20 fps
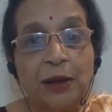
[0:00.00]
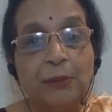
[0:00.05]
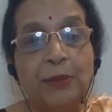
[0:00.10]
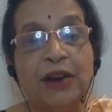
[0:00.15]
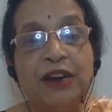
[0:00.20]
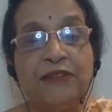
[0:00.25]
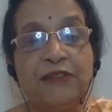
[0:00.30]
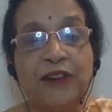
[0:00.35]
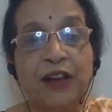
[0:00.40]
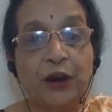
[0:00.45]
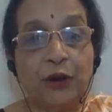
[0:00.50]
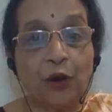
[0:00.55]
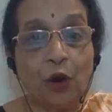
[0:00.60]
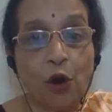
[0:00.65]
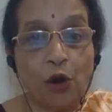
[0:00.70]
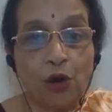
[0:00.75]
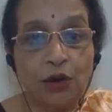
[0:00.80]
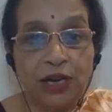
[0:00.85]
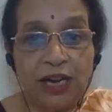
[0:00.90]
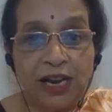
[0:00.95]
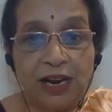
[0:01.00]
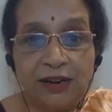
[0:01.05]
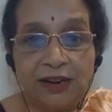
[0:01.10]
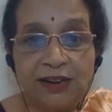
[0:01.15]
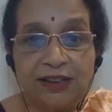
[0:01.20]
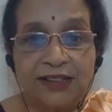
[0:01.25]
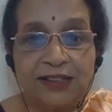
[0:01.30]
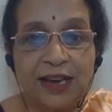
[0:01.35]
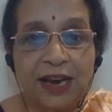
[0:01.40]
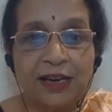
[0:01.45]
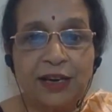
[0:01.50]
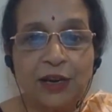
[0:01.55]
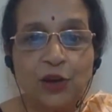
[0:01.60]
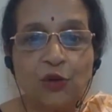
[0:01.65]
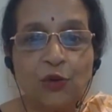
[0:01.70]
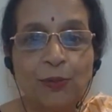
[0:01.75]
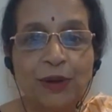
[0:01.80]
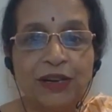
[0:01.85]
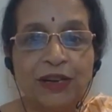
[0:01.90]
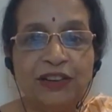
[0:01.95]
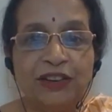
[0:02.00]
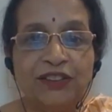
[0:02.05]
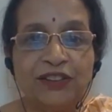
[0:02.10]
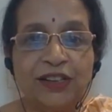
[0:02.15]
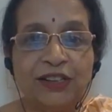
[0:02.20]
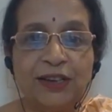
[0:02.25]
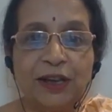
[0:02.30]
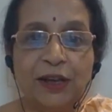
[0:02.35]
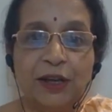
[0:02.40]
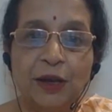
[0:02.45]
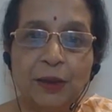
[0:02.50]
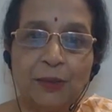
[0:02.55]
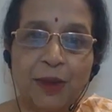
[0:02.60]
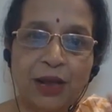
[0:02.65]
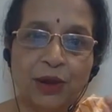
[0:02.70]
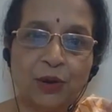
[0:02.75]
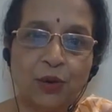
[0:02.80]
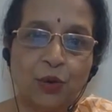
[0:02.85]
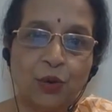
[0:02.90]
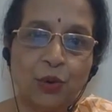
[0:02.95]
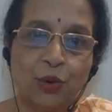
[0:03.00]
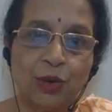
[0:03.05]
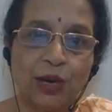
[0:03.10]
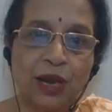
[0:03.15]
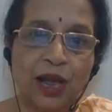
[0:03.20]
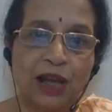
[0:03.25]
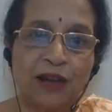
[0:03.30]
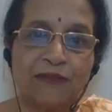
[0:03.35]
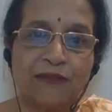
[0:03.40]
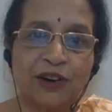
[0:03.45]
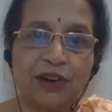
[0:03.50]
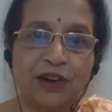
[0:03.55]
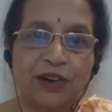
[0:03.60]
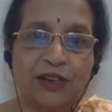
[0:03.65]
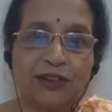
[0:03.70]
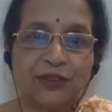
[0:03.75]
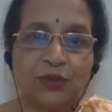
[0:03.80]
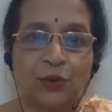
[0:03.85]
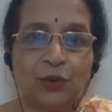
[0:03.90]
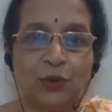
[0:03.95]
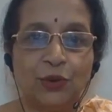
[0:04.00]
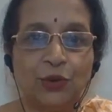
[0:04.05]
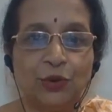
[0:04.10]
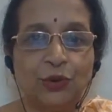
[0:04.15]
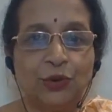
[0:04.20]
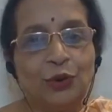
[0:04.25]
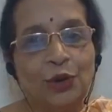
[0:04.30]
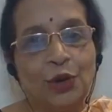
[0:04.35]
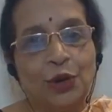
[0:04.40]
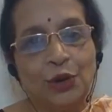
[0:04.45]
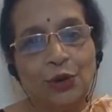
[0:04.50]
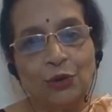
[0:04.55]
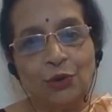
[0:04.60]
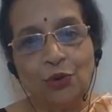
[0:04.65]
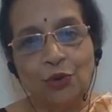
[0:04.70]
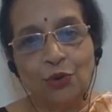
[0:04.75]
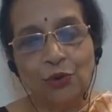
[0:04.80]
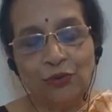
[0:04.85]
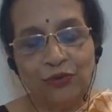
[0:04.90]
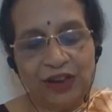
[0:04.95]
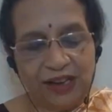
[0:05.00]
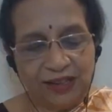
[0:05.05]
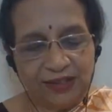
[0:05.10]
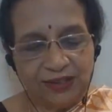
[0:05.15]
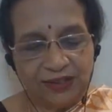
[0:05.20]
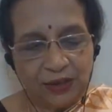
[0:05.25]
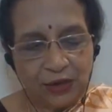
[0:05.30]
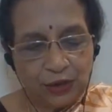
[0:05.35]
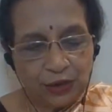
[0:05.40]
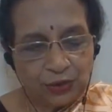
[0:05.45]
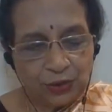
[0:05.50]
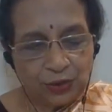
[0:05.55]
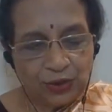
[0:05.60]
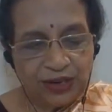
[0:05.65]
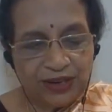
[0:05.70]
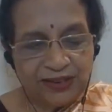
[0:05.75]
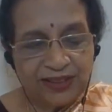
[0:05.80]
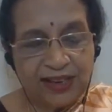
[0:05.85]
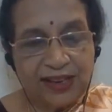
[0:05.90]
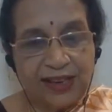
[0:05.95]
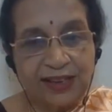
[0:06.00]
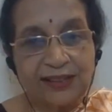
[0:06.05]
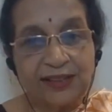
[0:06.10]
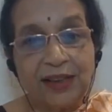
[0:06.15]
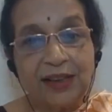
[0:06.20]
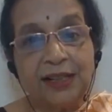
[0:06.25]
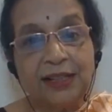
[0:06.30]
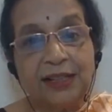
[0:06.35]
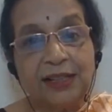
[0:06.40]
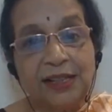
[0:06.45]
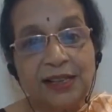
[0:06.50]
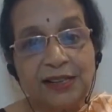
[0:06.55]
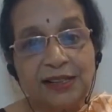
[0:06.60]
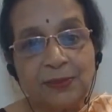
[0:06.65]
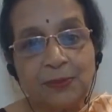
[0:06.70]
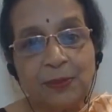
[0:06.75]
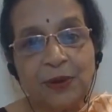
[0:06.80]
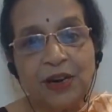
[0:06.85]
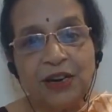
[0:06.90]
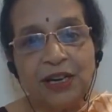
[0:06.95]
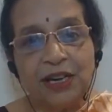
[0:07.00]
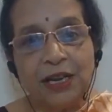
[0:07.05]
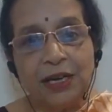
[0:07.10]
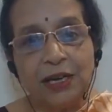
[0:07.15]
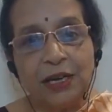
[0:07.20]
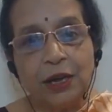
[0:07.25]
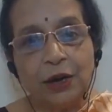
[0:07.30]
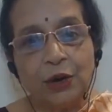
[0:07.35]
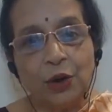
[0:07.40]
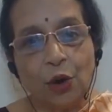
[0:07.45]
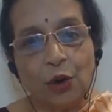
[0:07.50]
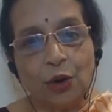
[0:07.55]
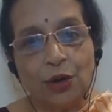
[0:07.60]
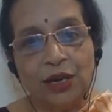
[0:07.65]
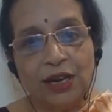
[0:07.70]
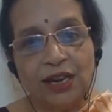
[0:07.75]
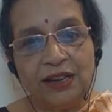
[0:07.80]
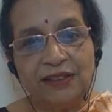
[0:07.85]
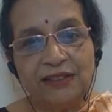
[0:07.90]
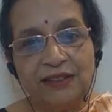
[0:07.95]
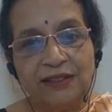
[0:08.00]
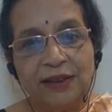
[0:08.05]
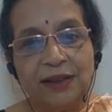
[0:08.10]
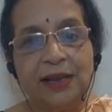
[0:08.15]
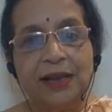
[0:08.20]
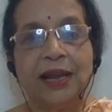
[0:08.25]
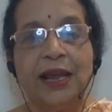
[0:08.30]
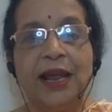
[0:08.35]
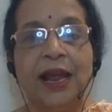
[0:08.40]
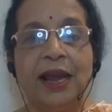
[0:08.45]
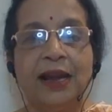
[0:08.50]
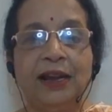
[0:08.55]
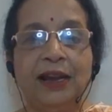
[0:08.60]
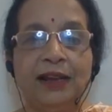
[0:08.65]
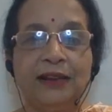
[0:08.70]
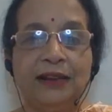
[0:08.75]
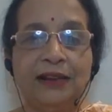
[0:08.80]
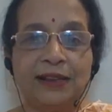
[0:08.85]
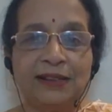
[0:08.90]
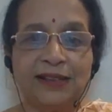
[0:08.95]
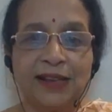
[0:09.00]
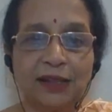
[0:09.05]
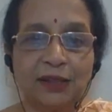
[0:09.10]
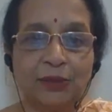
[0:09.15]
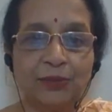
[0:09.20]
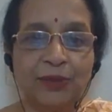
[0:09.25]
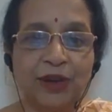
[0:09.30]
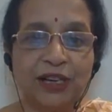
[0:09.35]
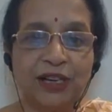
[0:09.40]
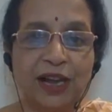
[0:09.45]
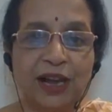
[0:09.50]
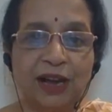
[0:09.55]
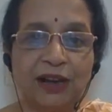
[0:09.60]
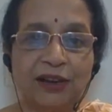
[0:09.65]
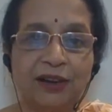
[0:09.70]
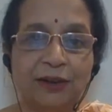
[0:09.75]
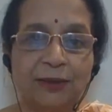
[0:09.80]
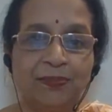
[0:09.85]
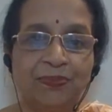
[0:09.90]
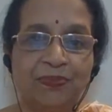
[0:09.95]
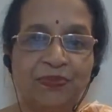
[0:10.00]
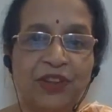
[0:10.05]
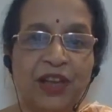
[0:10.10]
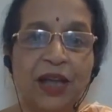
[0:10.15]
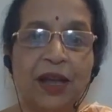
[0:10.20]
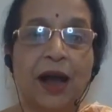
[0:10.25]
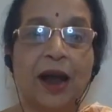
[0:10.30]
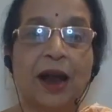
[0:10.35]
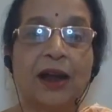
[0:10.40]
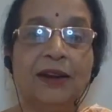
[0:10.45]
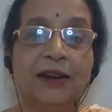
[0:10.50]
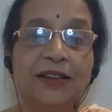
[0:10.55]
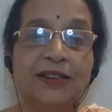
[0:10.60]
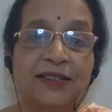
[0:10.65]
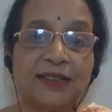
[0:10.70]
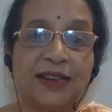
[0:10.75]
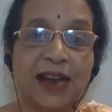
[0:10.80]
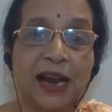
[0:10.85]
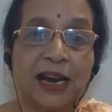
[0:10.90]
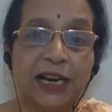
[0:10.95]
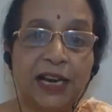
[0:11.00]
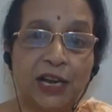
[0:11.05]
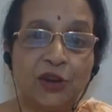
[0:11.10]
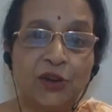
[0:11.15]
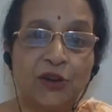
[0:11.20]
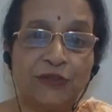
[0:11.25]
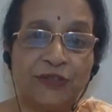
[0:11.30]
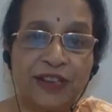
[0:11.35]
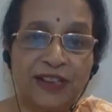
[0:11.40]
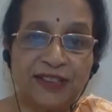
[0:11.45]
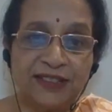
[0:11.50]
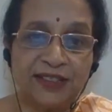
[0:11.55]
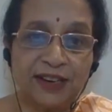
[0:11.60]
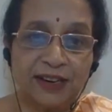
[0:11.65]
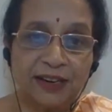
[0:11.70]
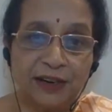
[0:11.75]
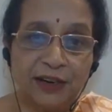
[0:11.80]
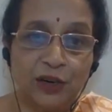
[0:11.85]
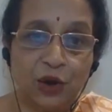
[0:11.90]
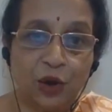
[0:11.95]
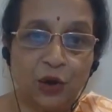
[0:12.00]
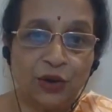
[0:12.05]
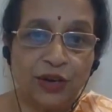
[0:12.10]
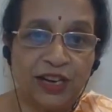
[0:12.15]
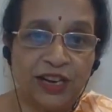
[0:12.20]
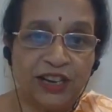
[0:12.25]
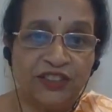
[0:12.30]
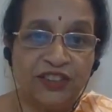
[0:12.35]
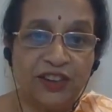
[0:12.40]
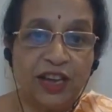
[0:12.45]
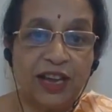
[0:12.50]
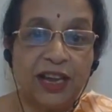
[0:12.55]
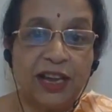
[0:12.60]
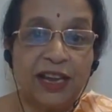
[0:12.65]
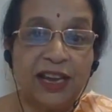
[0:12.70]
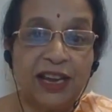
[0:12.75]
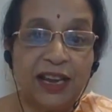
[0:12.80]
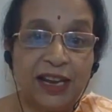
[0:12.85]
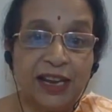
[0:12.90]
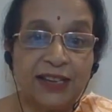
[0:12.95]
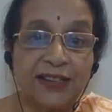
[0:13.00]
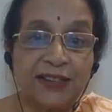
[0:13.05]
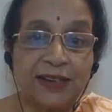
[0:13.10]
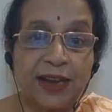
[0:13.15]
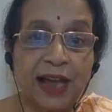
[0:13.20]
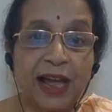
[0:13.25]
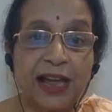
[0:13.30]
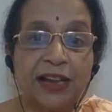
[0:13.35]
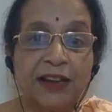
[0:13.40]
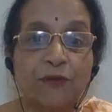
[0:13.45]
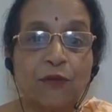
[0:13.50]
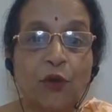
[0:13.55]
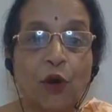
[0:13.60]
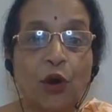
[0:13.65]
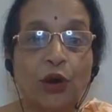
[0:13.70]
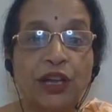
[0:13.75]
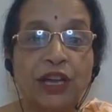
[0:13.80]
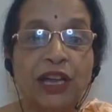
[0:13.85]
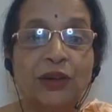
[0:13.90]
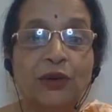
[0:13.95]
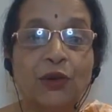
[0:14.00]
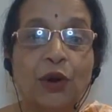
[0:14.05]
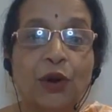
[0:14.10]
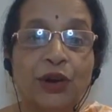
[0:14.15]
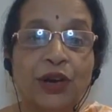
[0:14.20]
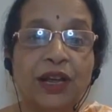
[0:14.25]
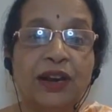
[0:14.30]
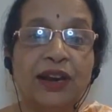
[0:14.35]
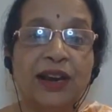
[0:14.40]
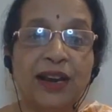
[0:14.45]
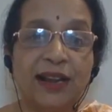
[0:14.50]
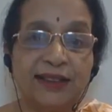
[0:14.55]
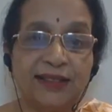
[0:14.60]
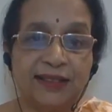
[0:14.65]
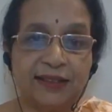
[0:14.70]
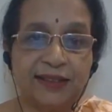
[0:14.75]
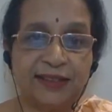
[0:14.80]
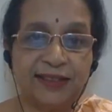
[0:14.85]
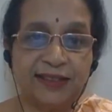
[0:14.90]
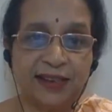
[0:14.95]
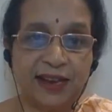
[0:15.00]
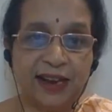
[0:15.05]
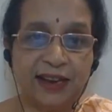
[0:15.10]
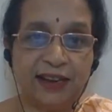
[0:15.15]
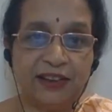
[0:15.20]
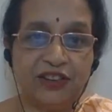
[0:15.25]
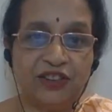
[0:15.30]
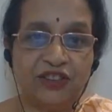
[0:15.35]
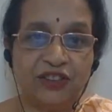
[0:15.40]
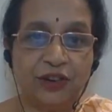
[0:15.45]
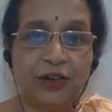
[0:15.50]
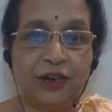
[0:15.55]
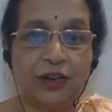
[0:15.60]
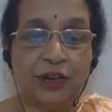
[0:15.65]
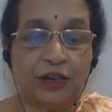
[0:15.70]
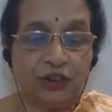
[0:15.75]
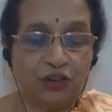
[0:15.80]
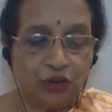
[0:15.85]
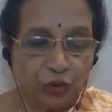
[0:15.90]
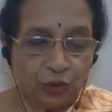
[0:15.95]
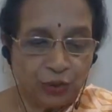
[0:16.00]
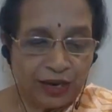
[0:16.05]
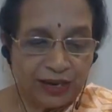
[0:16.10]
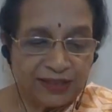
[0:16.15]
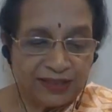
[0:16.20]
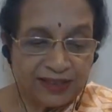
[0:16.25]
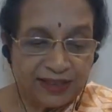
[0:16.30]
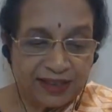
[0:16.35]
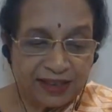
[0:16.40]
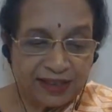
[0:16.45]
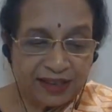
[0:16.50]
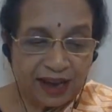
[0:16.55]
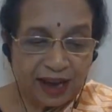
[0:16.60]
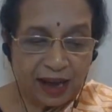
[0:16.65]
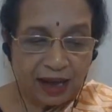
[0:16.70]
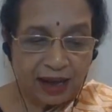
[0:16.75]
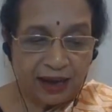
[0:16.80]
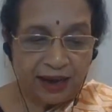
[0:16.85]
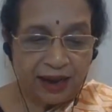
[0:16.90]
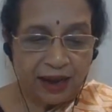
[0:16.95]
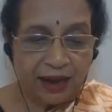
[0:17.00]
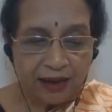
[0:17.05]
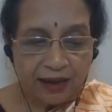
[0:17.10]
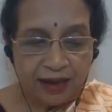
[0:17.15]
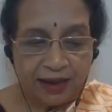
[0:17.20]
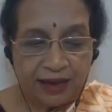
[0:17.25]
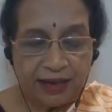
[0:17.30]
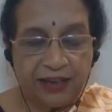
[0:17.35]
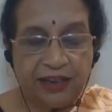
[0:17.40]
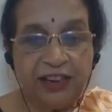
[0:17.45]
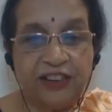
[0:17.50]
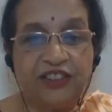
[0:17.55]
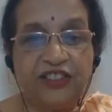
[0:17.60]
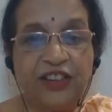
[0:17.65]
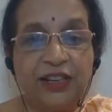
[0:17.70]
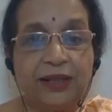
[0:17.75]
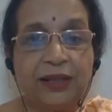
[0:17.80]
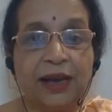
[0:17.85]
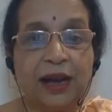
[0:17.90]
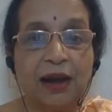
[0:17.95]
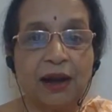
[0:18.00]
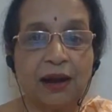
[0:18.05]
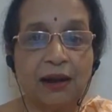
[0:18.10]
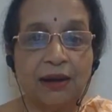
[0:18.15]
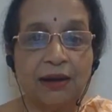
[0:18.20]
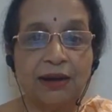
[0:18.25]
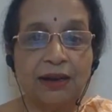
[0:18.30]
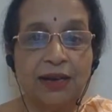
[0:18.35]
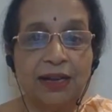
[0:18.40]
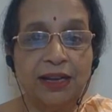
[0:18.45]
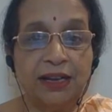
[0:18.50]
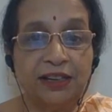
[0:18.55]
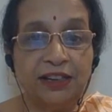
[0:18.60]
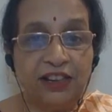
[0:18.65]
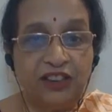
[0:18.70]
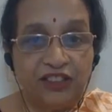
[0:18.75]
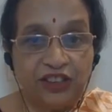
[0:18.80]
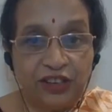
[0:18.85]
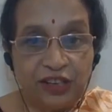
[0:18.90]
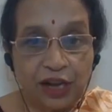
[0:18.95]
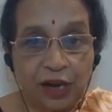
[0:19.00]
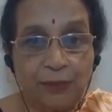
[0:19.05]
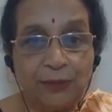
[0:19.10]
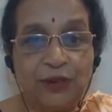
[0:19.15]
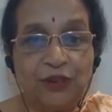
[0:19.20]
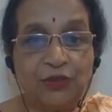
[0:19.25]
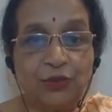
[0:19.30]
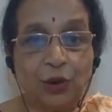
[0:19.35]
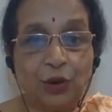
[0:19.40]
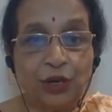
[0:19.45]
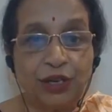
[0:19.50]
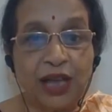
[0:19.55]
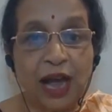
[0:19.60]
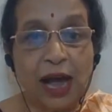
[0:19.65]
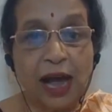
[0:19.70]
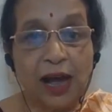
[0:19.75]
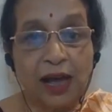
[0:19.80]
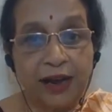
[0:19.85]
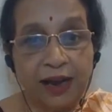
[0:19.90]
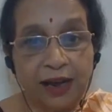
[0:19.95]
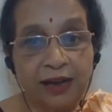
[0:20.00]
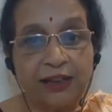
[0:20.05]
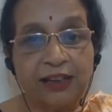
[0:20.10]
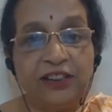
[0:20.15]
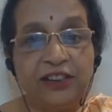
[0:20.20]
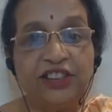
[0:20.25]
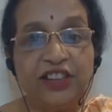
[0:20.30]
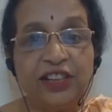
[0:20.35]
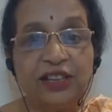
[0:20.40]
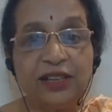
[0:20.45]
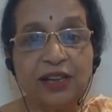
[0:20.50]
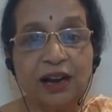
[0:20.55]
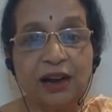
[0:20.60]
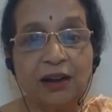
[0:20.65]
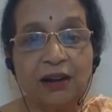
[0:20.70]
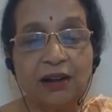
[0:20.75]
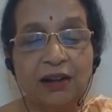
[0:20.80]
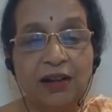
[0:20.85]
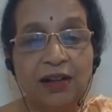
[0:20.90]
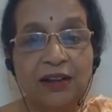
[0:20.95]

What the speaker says: But if I wrongly understand the Upanishads, my whole effort is going to go waste. So he says this particular knowledge, getting this Atmajnanam, understanding of this subtle knowledge is like walking on a razor's edge. Shurasya dhara nishita. Nishita means what? Dhara nishita.